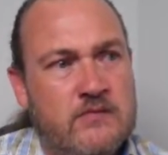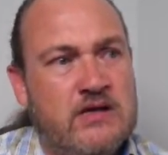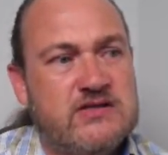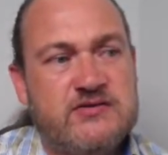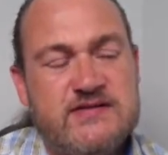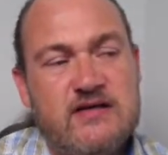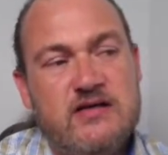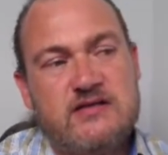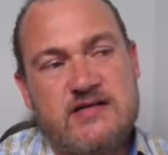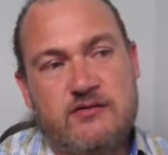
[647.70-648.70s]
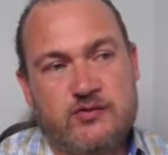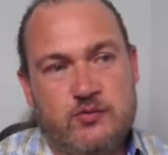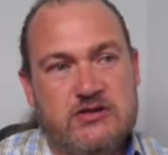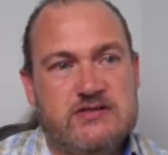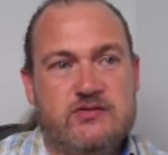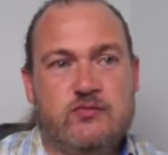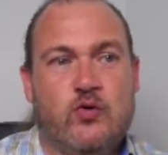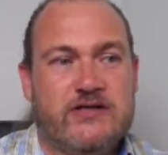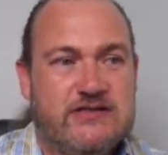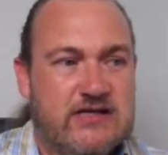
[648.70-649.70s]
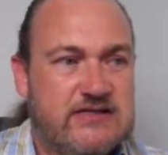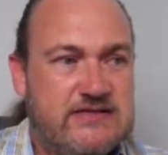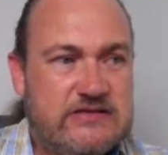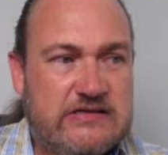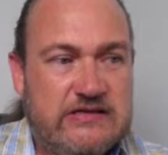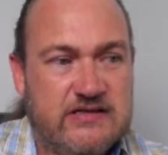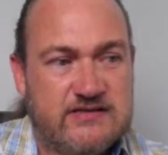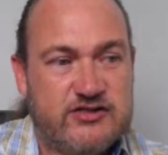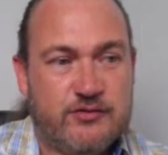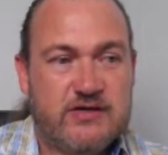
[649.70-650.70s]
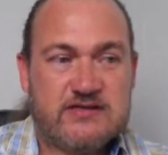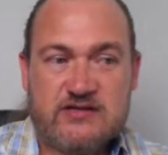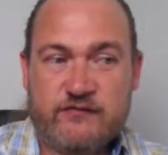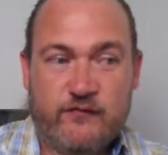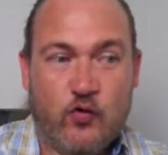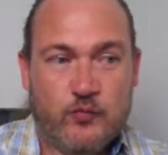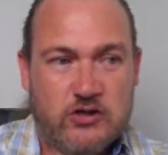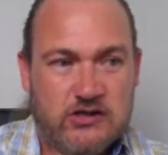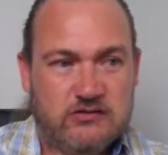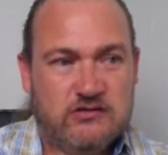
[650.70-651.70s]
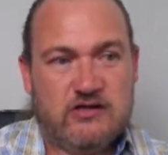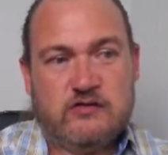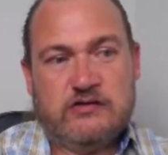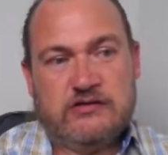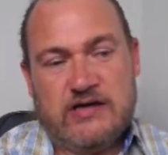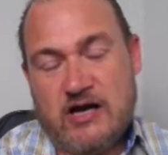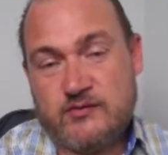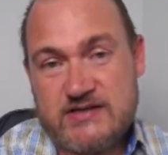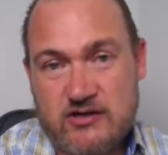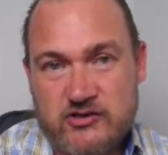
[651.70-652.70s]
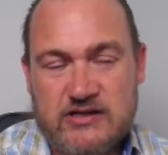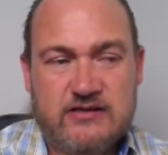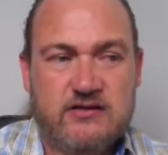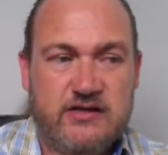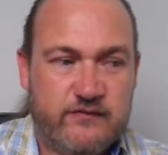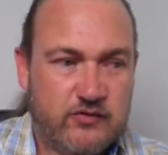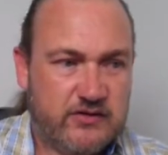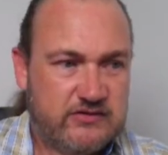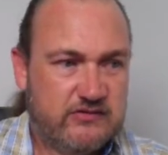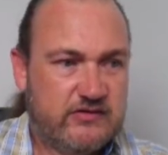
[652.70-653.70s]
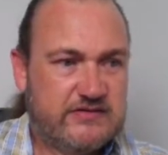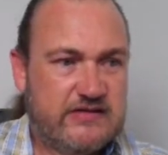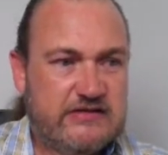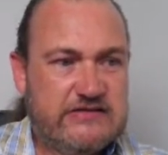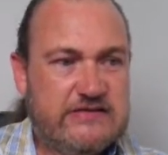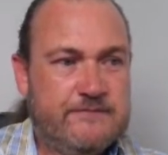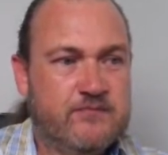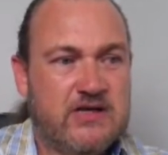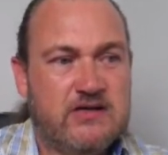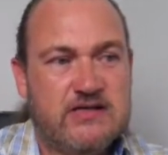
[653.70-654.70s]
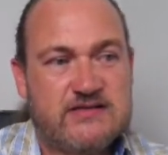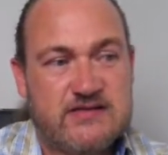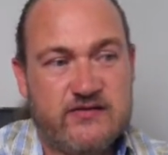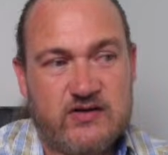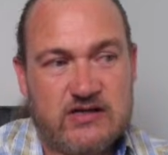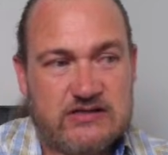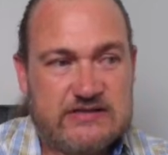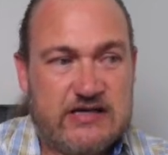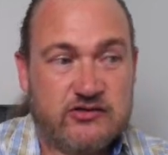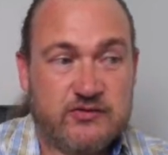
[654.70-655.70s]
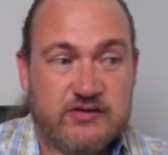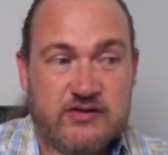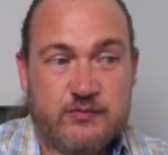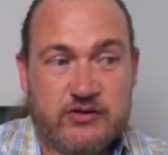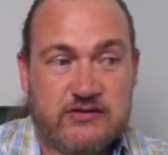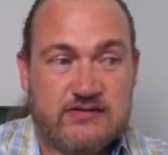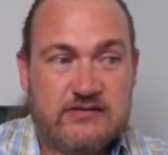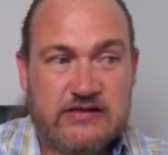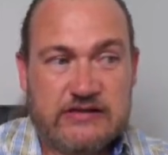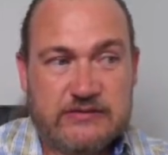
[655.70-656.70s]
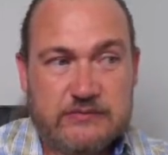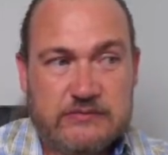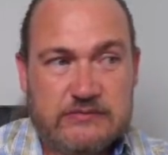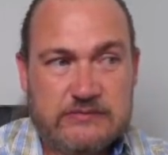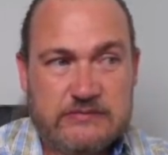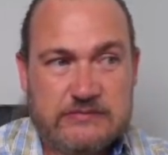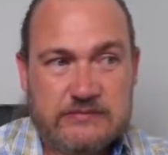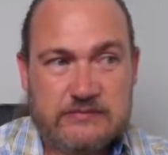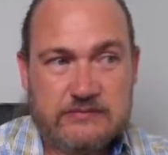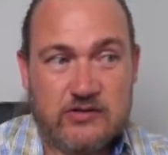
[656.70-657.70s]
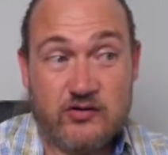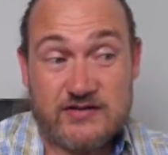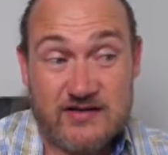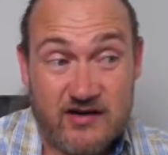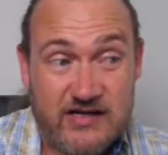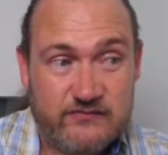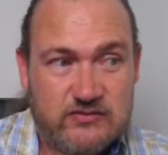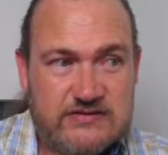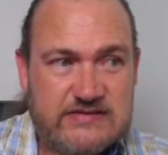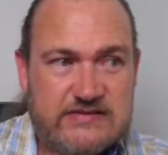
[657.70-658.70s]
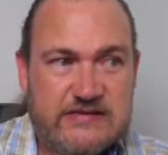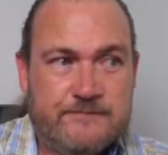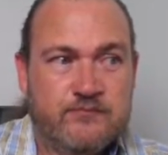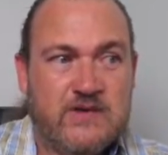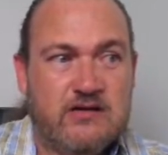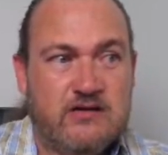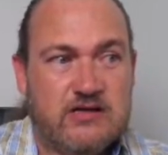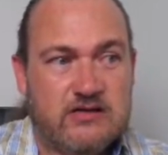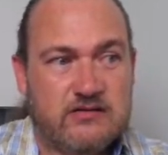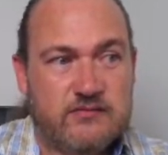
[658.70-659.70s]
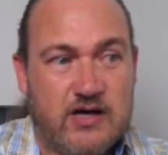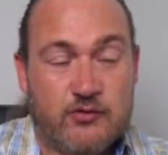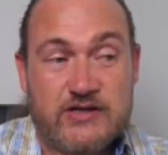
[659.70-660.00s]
So it's telling us how it works, what it does. It's showing us the formula or how it's calculated if you are into those things. It's giving us how to interpret RSI levels, how